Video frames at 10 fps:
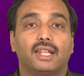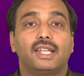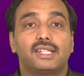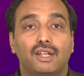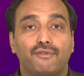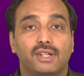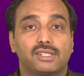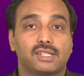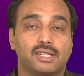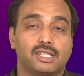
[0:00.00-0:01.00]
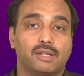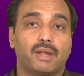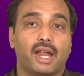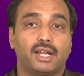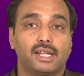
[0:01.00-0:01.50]
these differences and
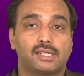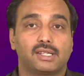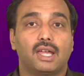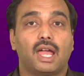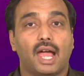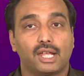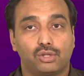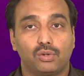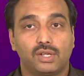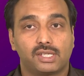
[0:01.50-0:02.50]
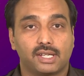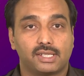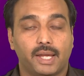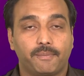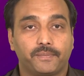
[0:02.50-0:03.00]
similarities as you discuss
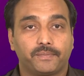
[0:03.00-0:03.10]
them.